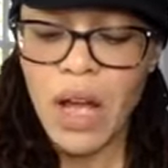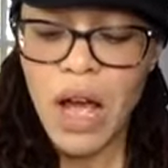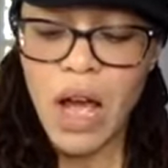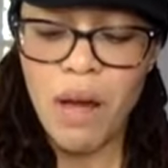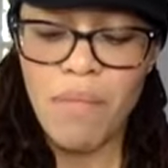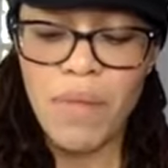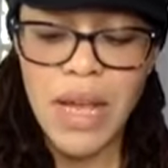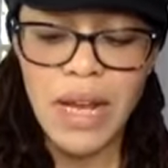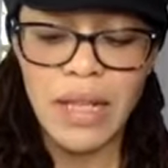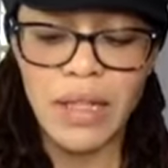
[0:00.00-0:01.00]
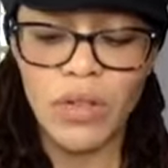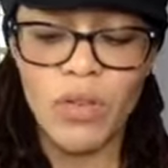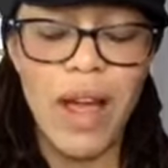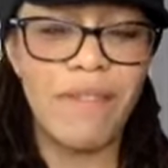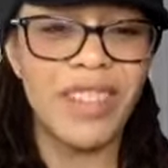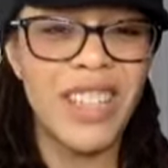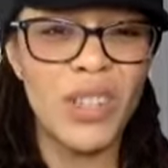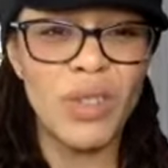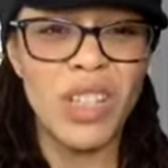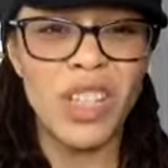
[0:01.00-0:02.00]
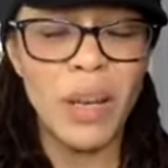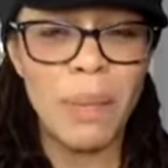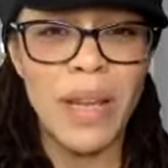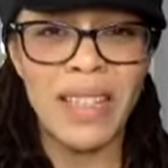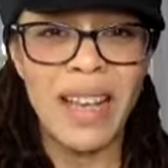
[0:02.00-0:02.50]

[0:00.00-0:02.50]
Um, beans, you'd have lentils and chickpeas.